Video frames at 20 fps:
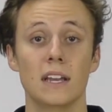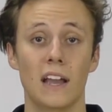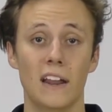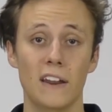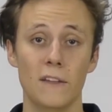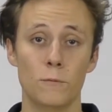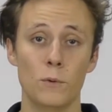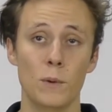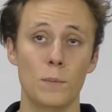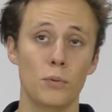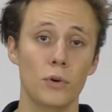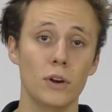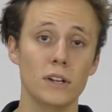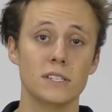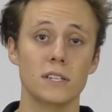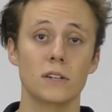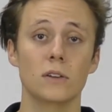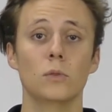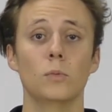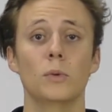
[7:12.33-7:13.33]
And if we
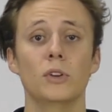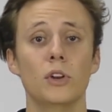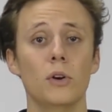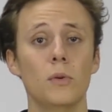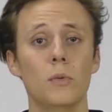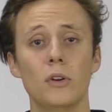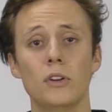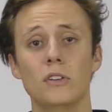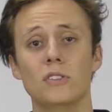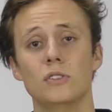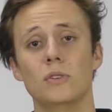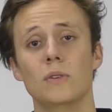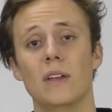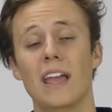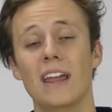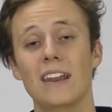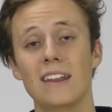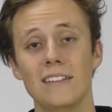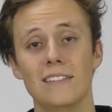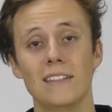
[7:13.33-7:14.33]
press it, we don't want to do
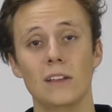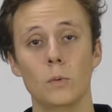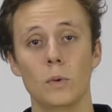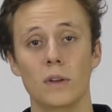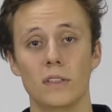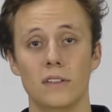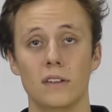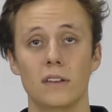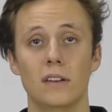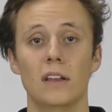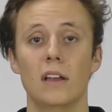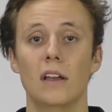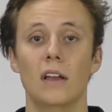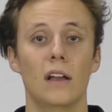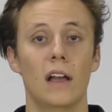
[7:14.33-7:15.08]
anything with it